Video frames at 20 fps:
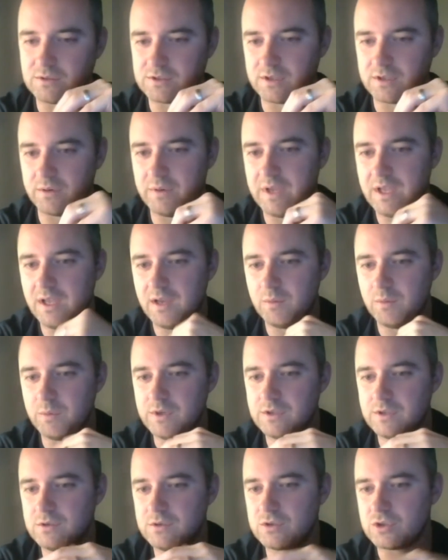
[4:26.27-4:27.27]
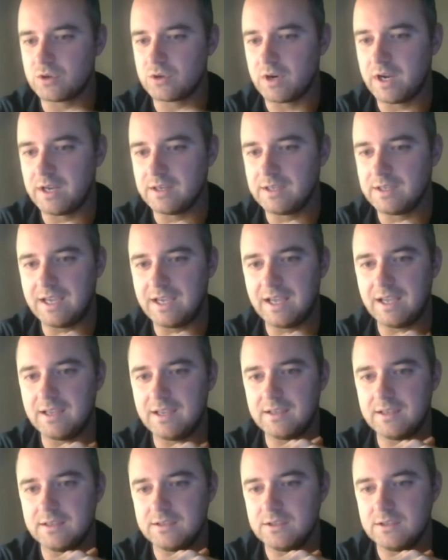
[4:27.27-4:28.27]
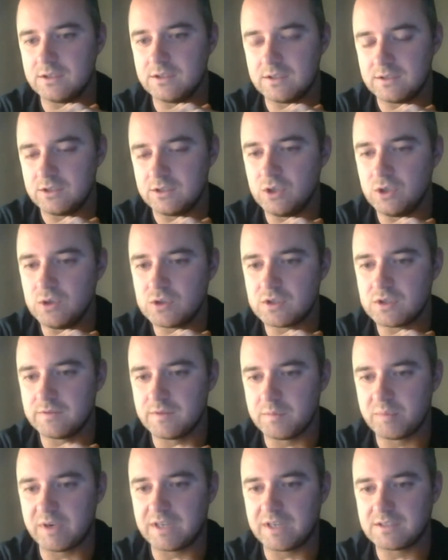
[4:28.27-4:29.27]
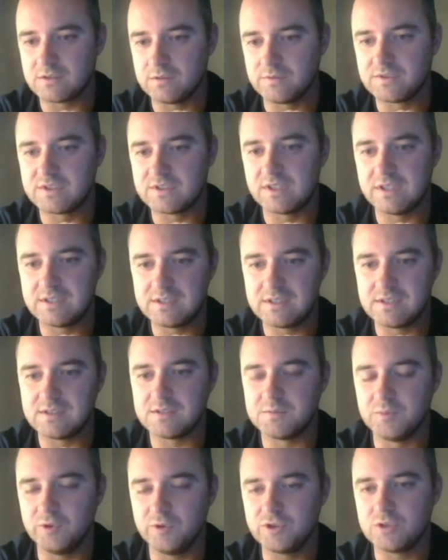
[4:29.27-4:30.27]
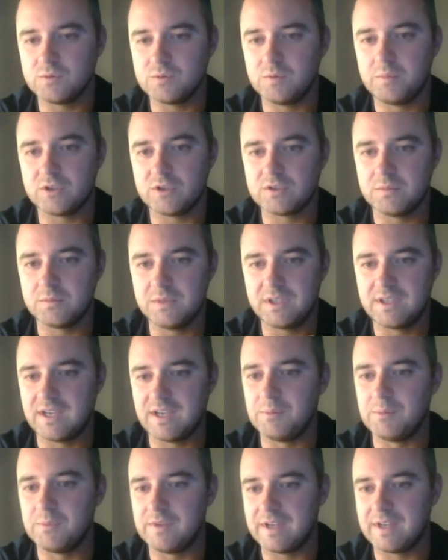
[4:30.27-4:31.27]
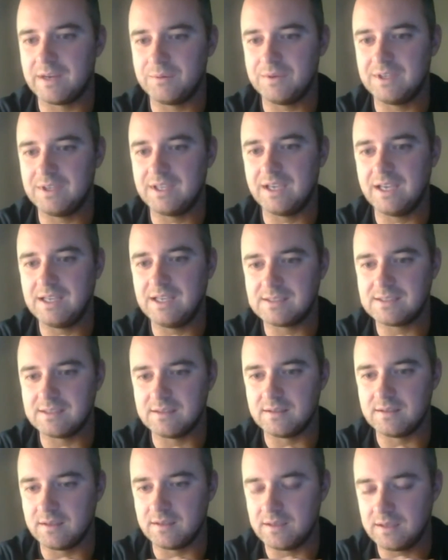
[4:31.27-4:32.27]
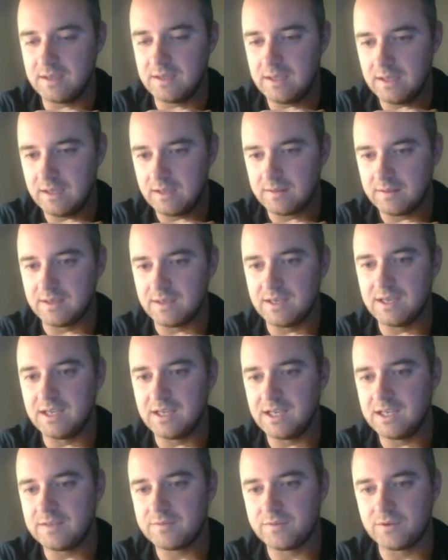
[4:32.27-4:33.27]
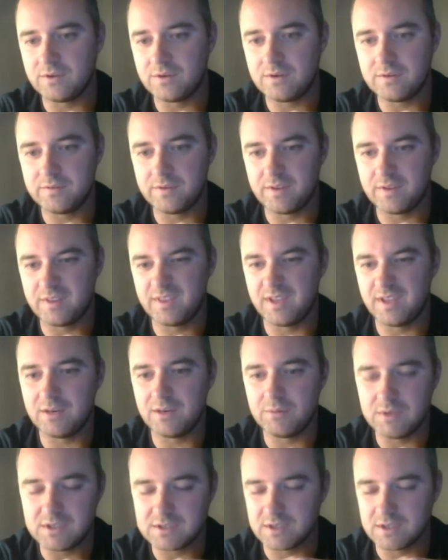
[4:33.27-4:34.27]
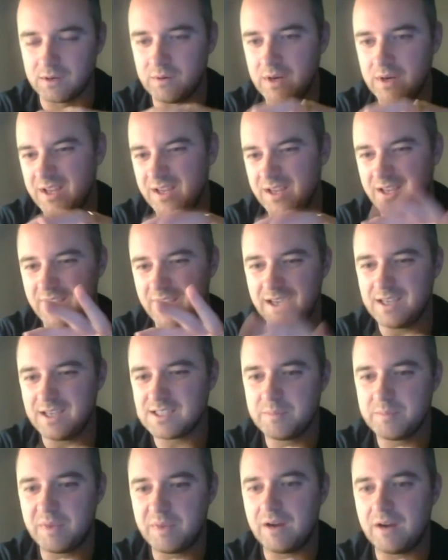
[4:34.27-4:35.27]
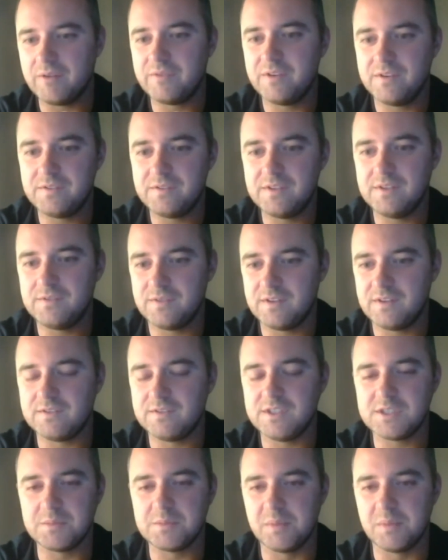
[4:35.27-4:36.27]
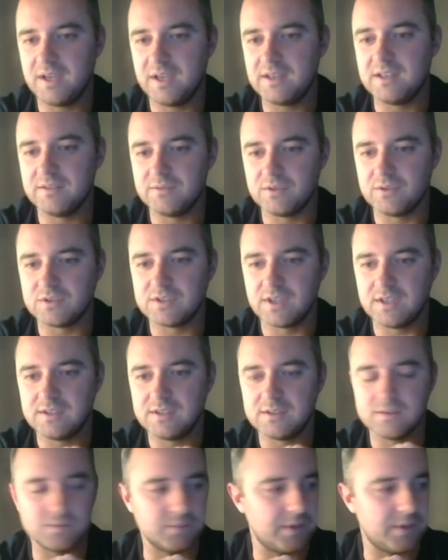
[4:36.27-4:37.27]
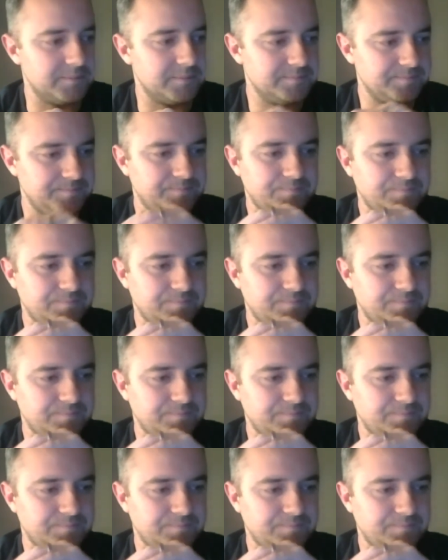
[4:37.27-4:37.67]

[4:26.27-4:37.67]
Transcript: So we do try and get use of the practical facilities as much as we possibly can without negating the the need for for theory. So it's about a 50-50 split, give or take, as well.